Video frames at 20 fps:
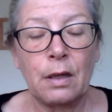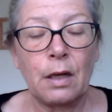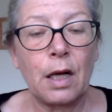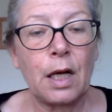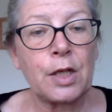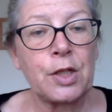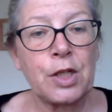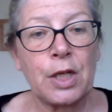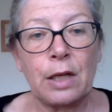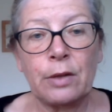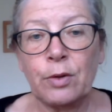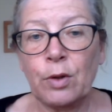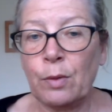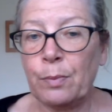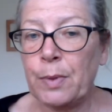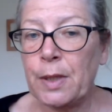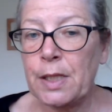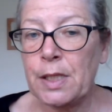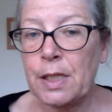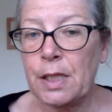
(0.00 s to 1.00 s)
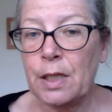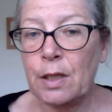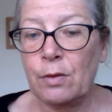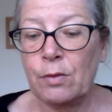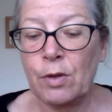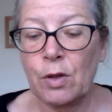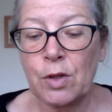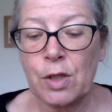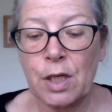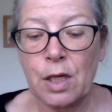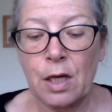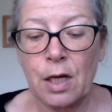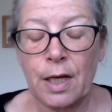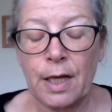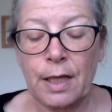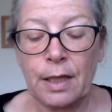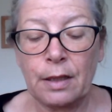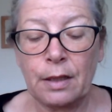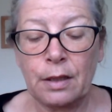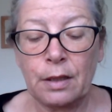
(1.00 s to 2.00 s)
I shall not pity you, not
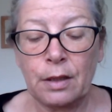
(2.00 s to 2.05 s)
I.